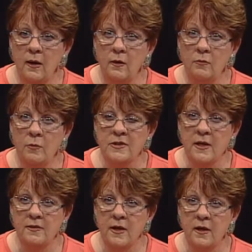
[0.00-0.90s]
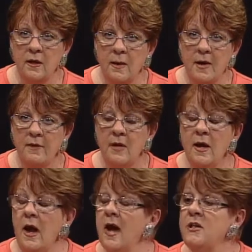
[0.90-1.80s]
what was I thinking? I'm having,
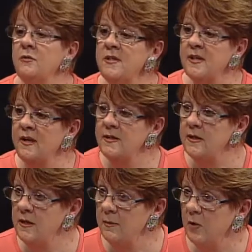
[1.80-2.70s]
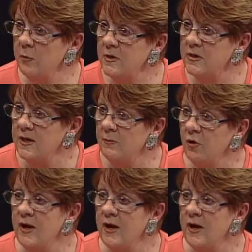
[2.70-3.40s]
I don't say a senior moment anymore.